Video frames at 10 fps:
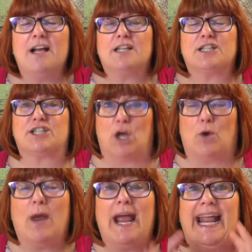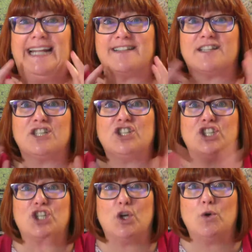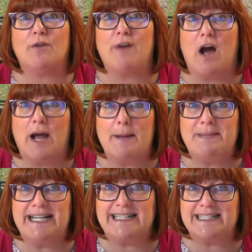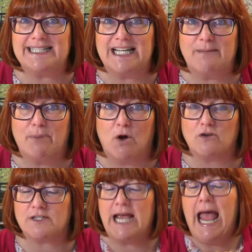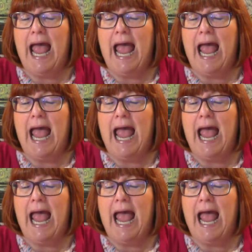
So it's the tune of I'm a Little Teapot,